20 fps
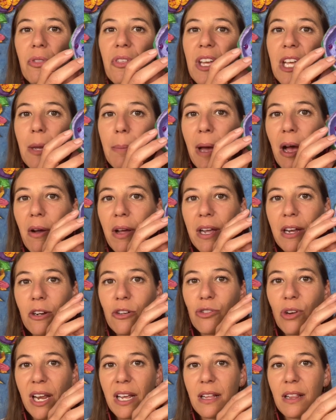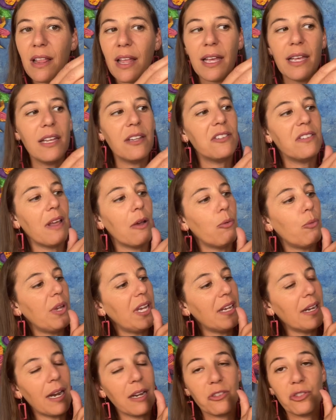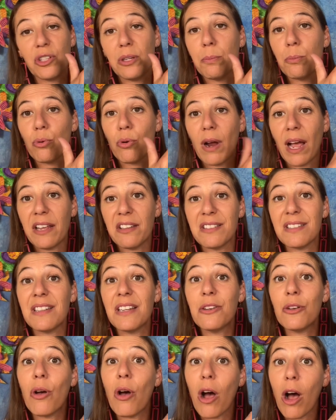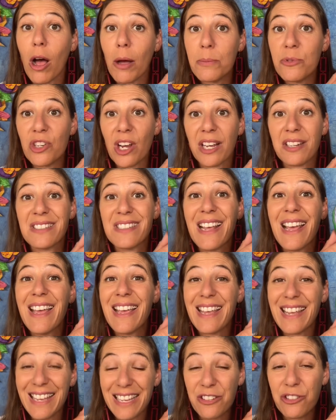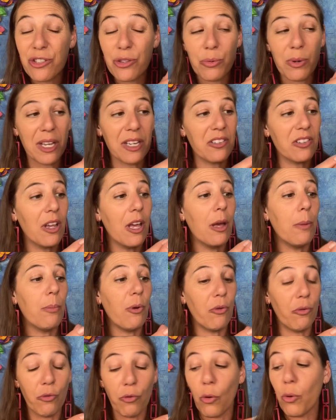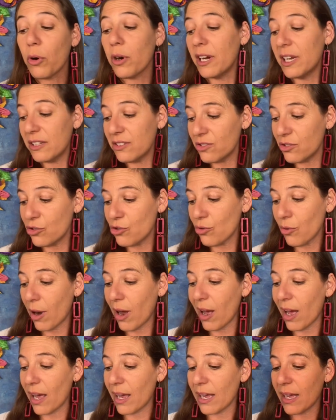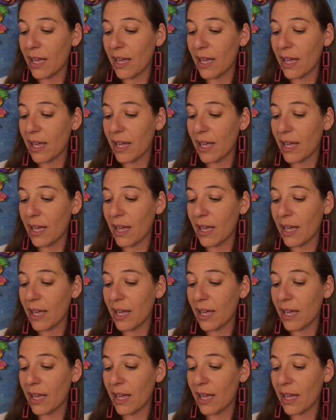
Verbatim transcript: thing about air dry clay is that we can actually press little objects into it before it's dry.